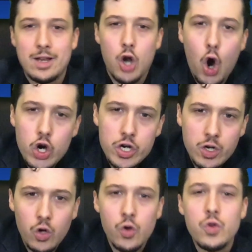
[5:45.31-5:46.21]

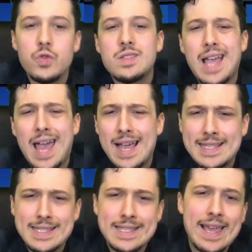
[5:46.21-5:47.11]
articles,
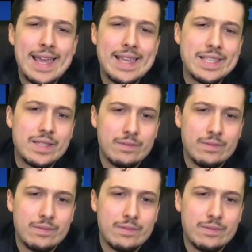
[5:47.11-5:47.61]
essays,